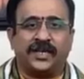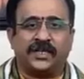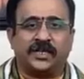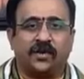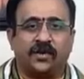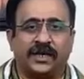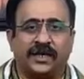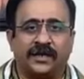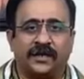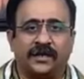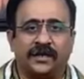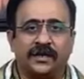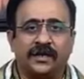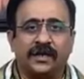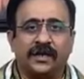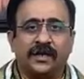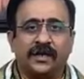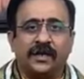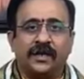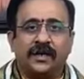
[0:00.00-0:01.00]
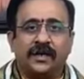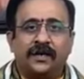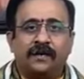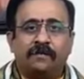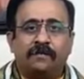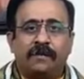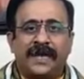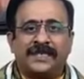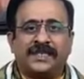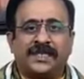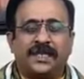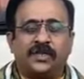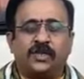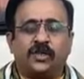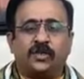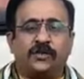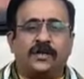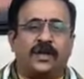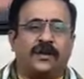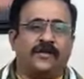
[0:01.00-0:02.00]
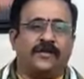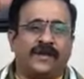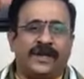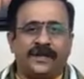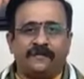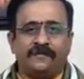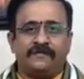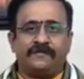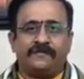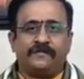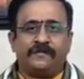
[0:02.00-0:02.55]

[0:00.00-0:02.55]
has got a message to deliver,